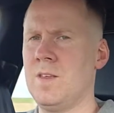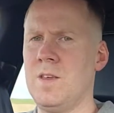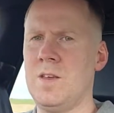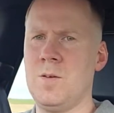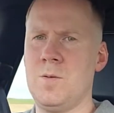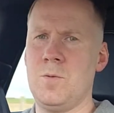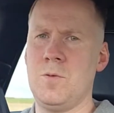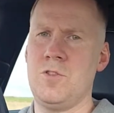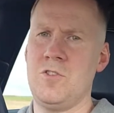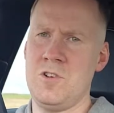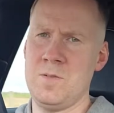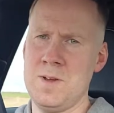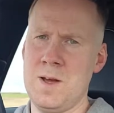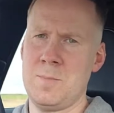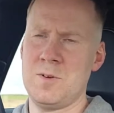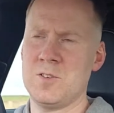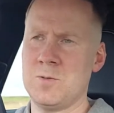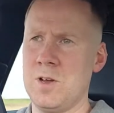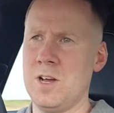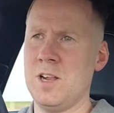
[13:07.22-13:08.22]
With the
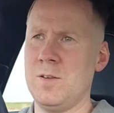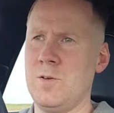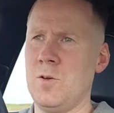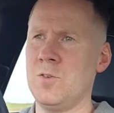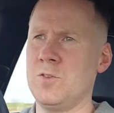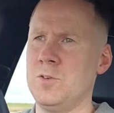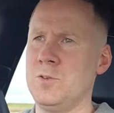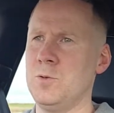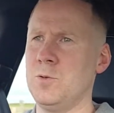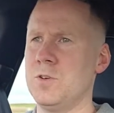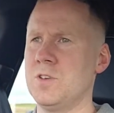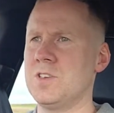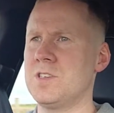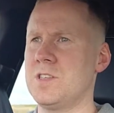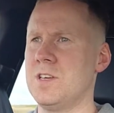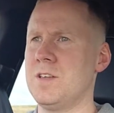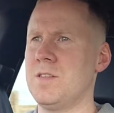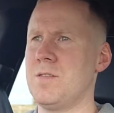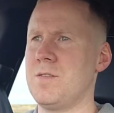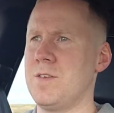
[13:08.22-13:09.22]
remap as well, I've also
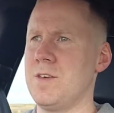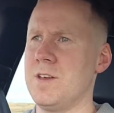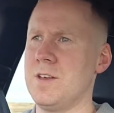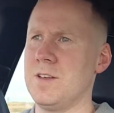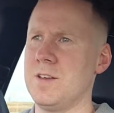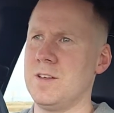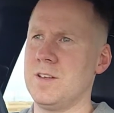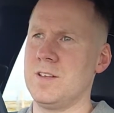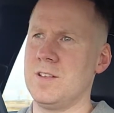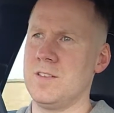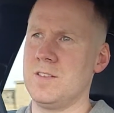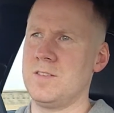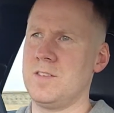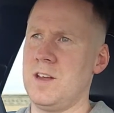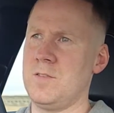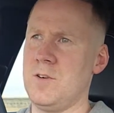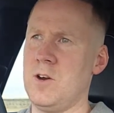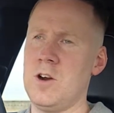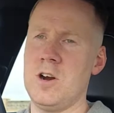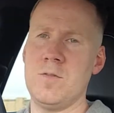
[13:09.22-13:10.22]
noticed that the
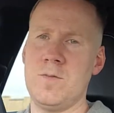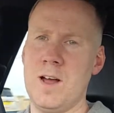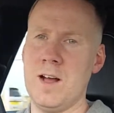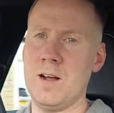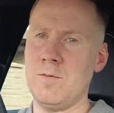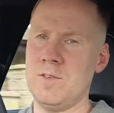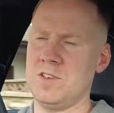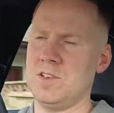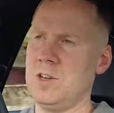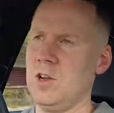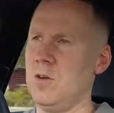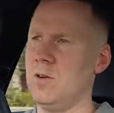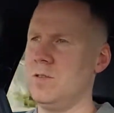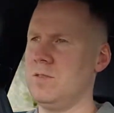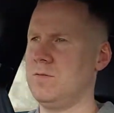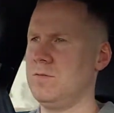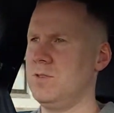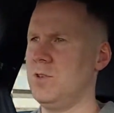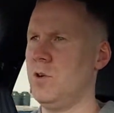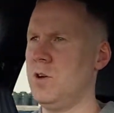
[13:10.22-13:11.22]
diverter valve is a lot
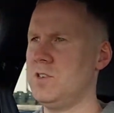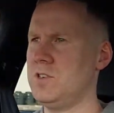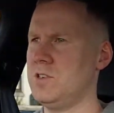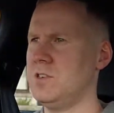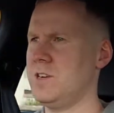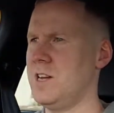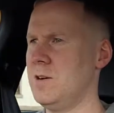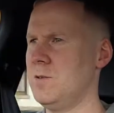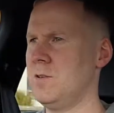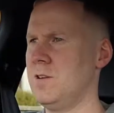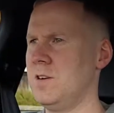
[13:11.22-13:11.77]
noisier now.